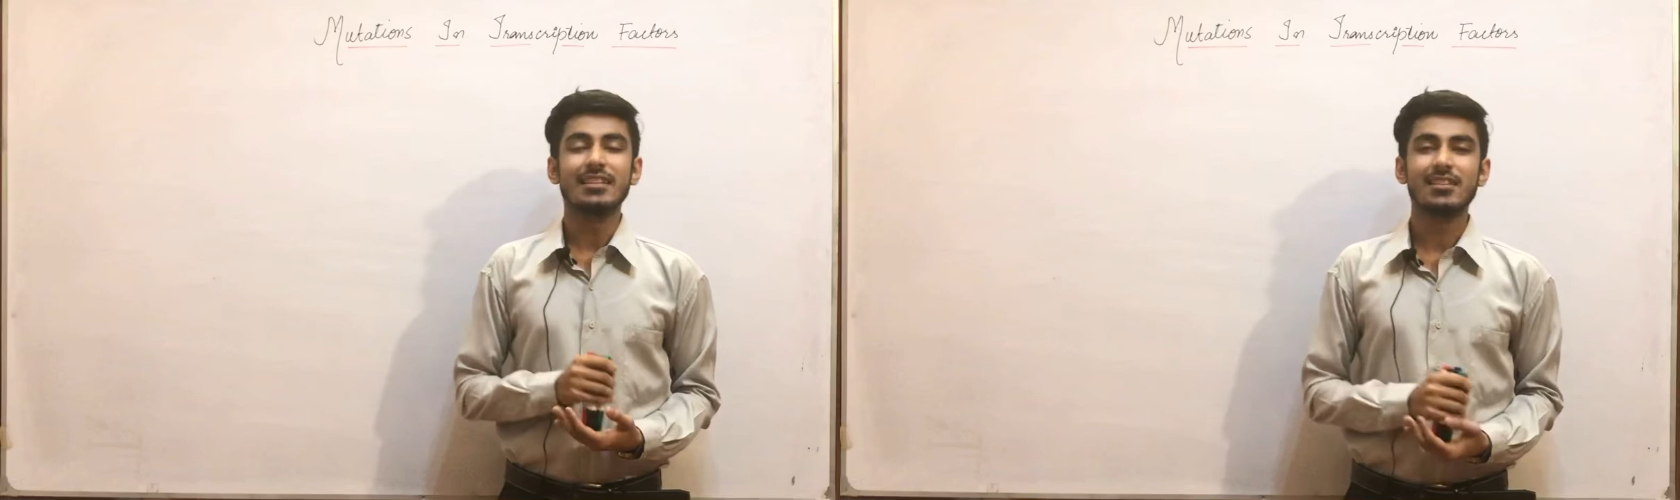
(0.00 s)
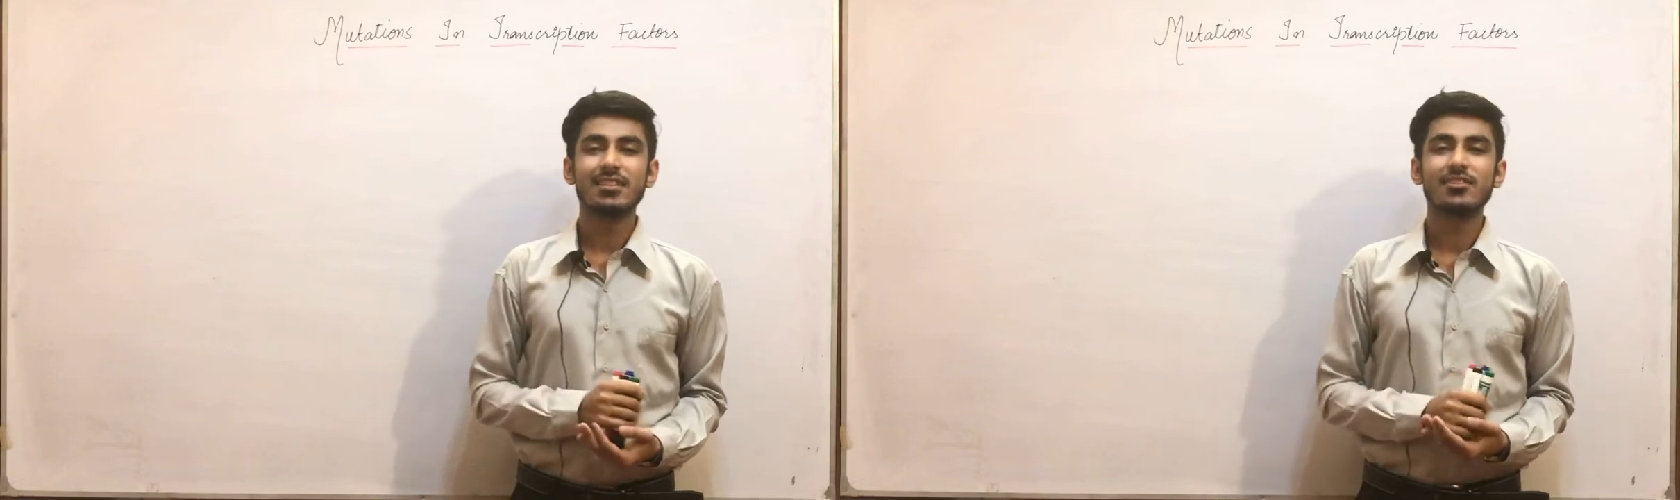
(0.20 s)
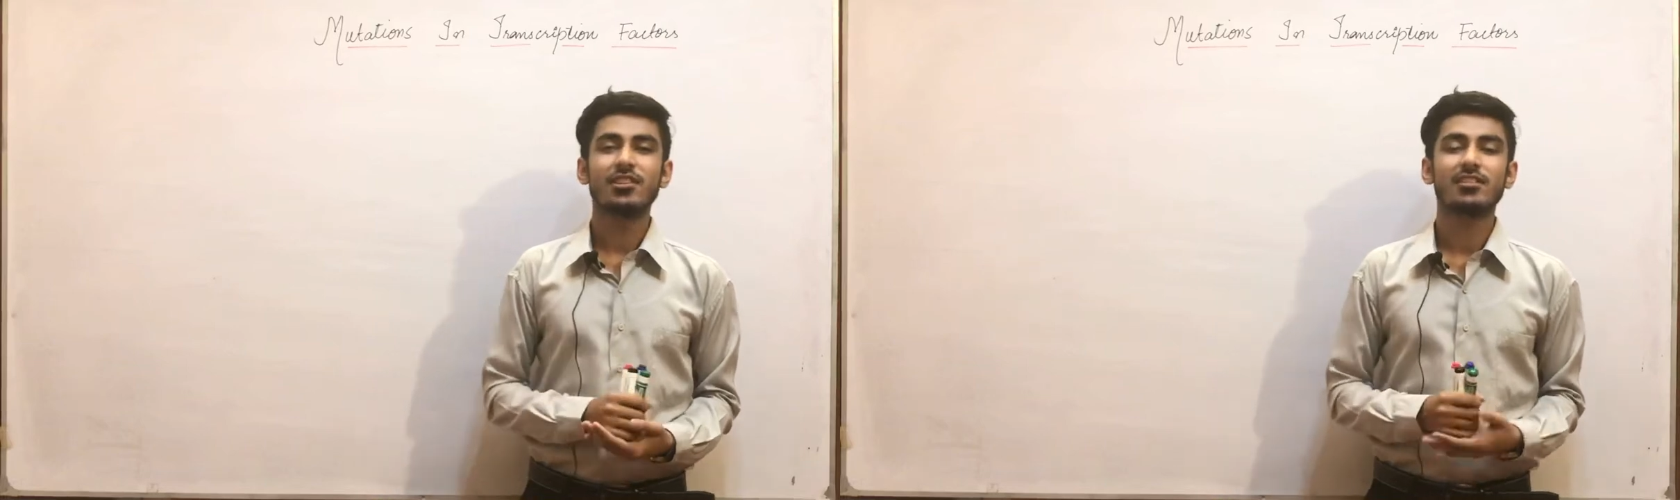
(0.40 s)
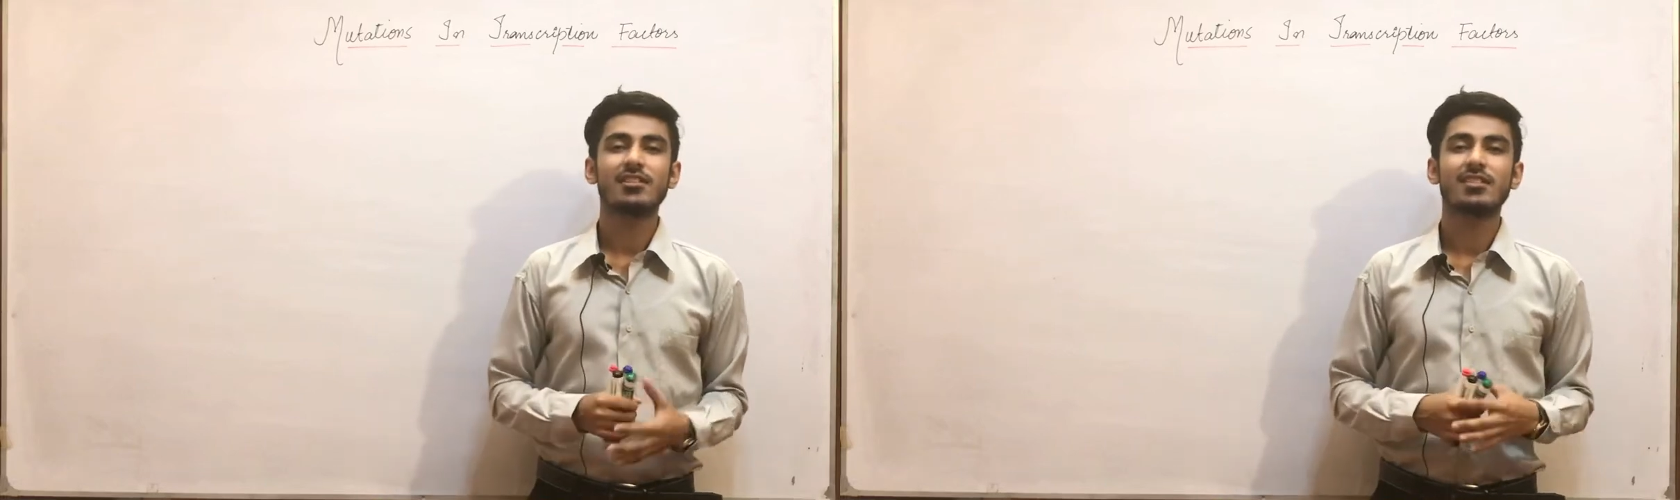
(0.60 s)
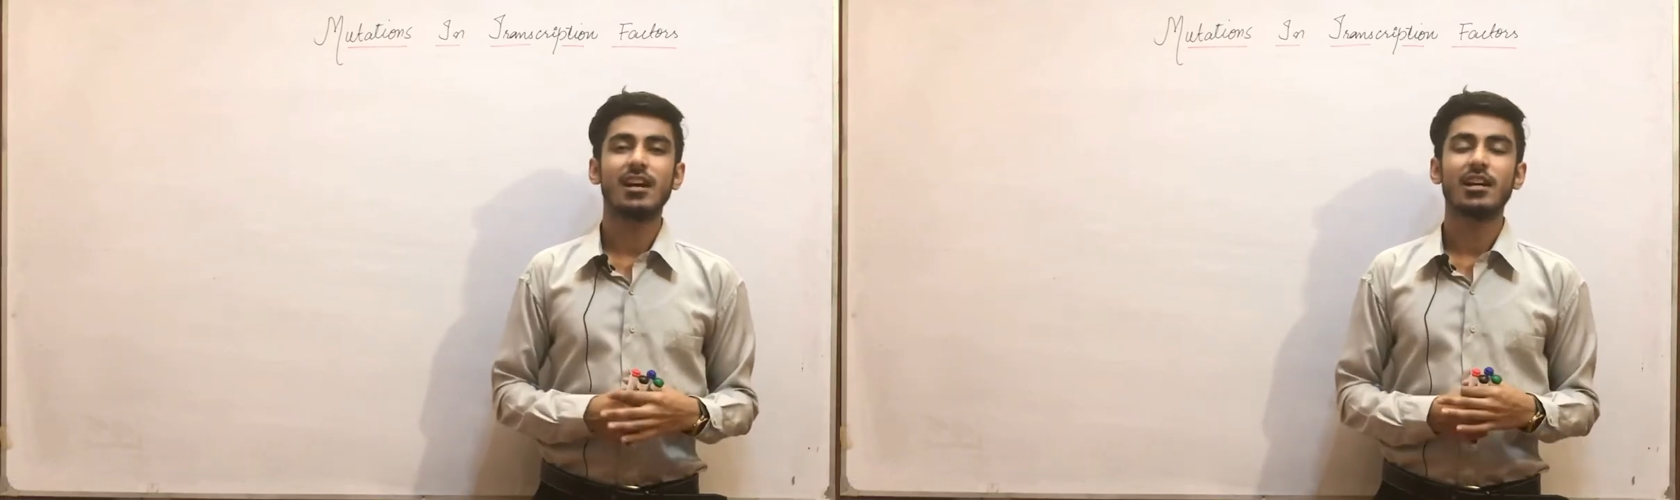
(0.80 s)
This is Dr.
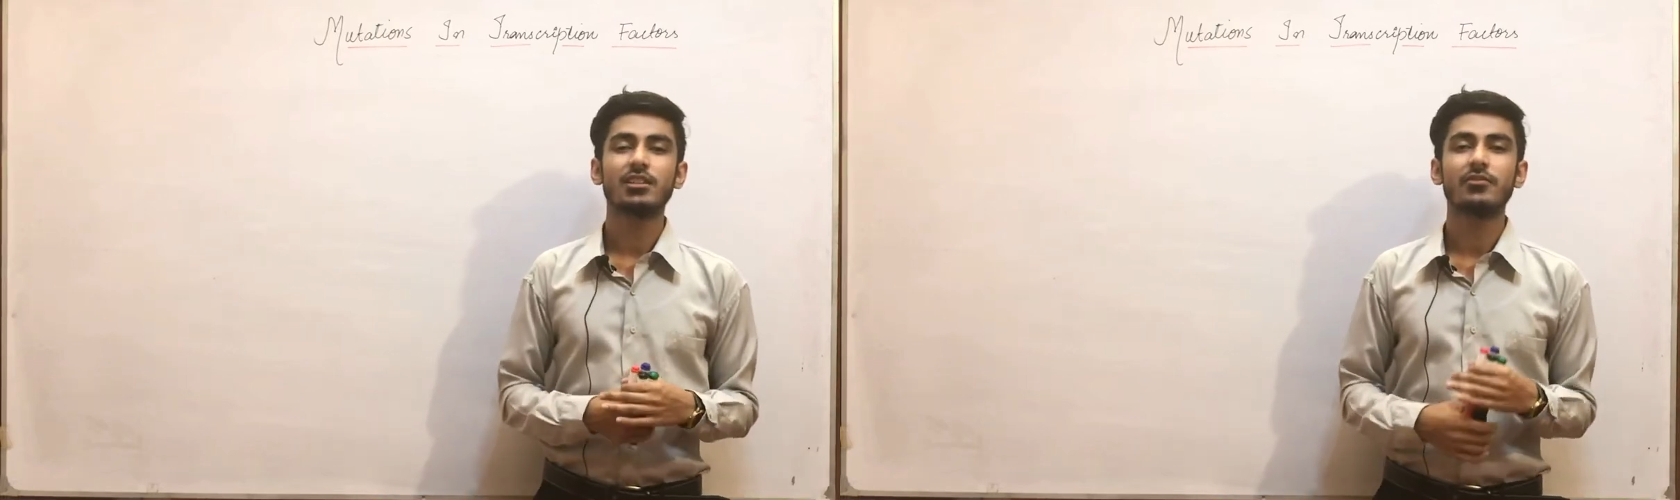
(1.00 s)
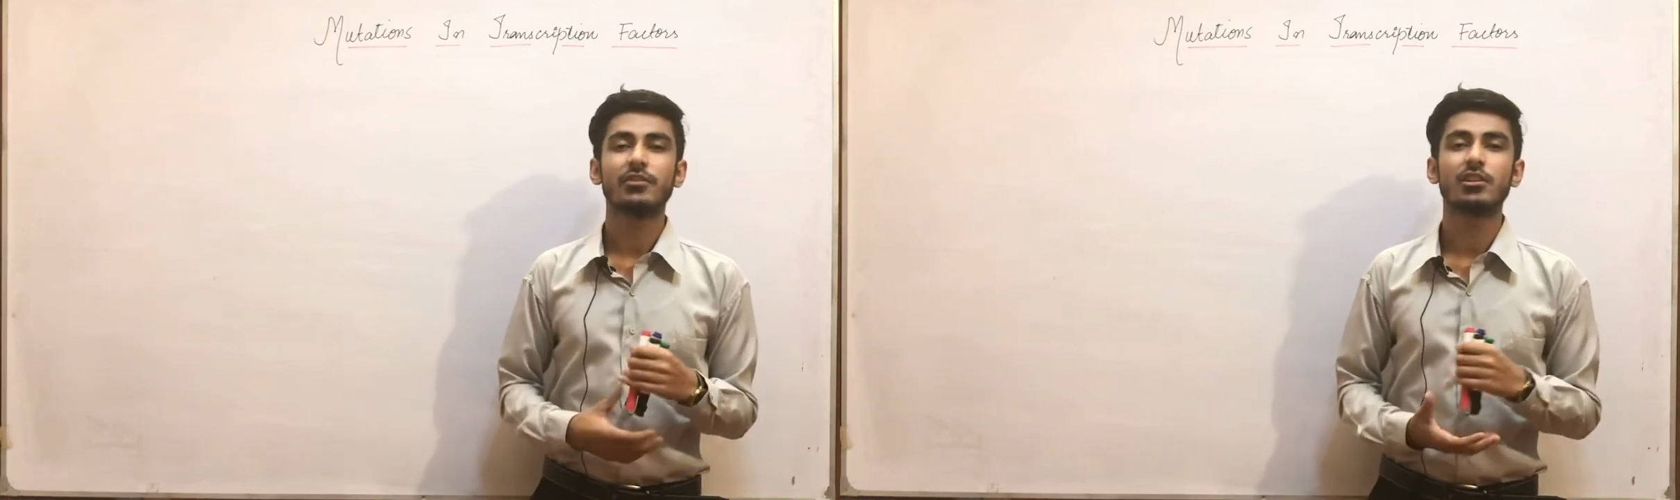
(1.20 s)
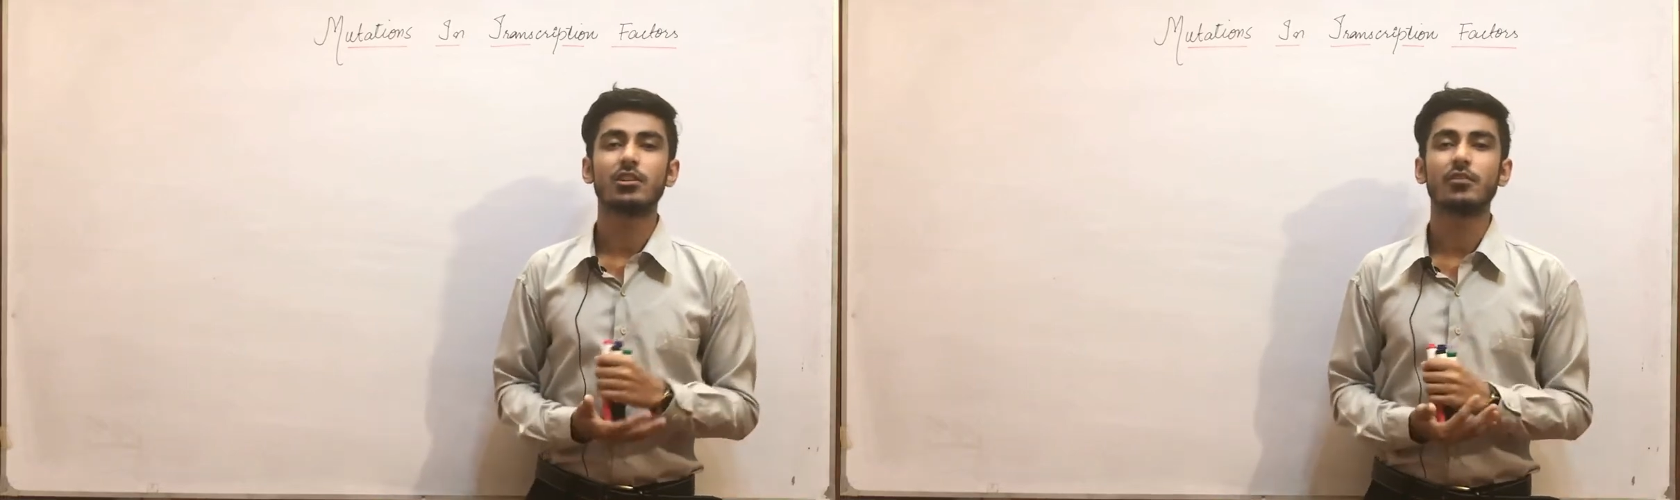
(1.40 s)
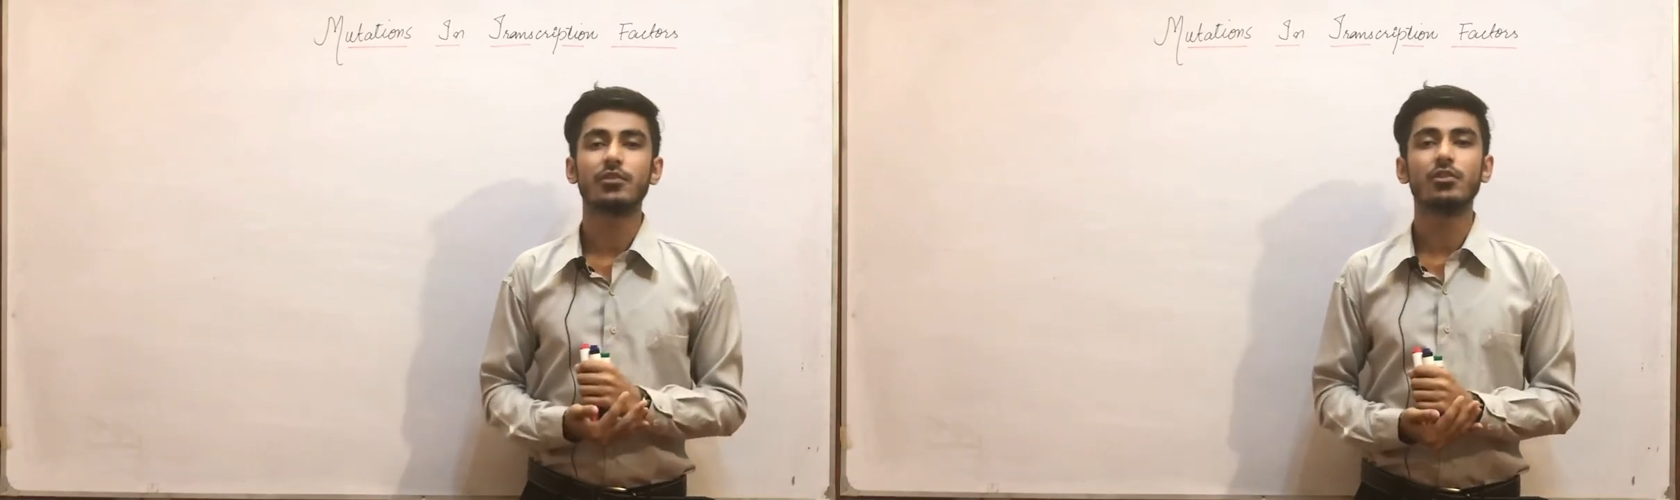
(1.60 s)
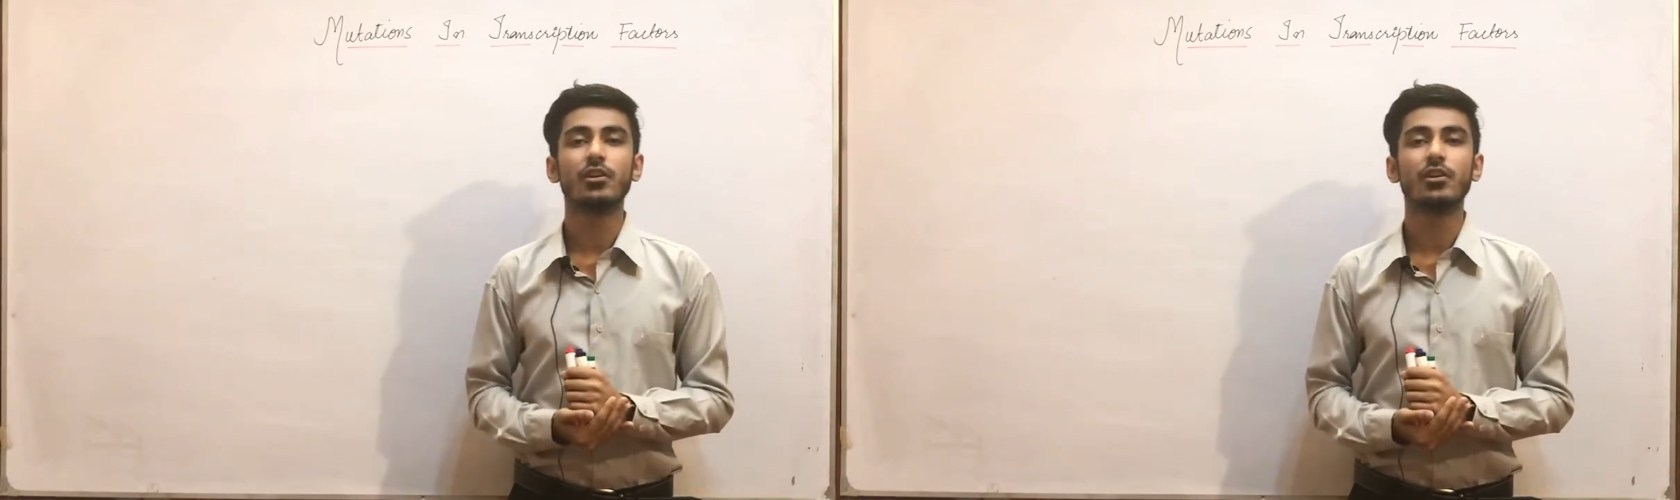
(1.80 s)
Saad in front of you,